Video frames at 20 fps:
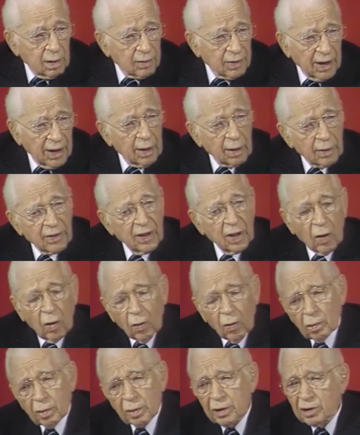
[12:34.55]
They are the
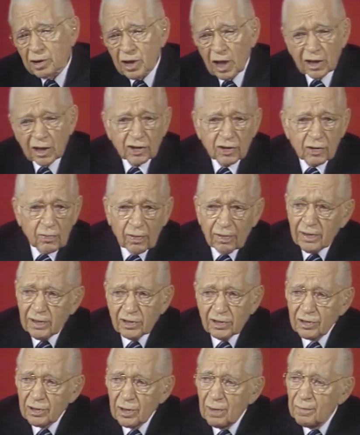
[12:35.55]
oldest
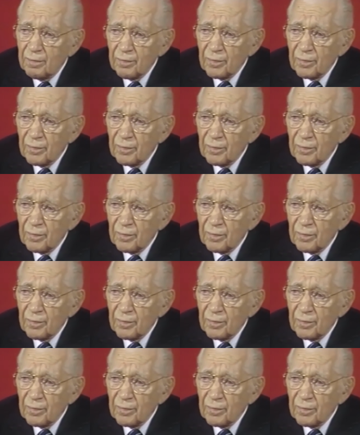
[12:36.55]
histories